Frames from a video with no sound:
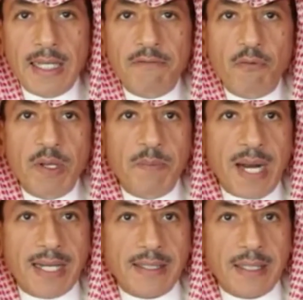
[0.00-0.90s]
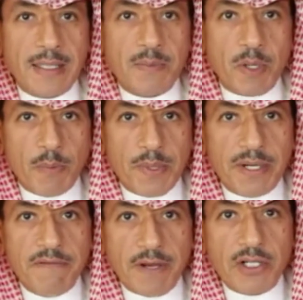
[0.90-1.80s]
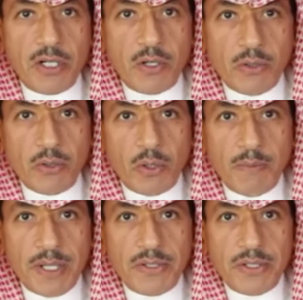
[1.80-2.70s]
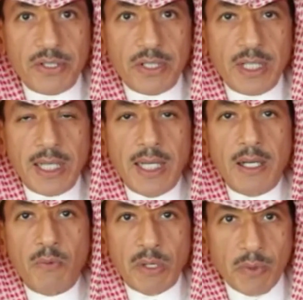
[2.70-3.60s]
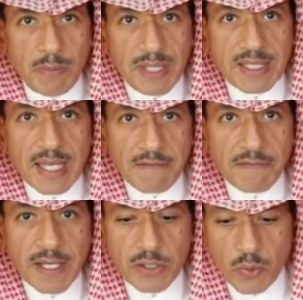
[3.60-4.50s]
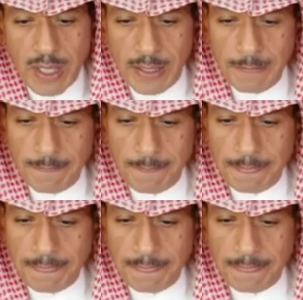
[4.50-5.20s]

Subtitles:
And if we practice proper infection control measures, we will be safe as well.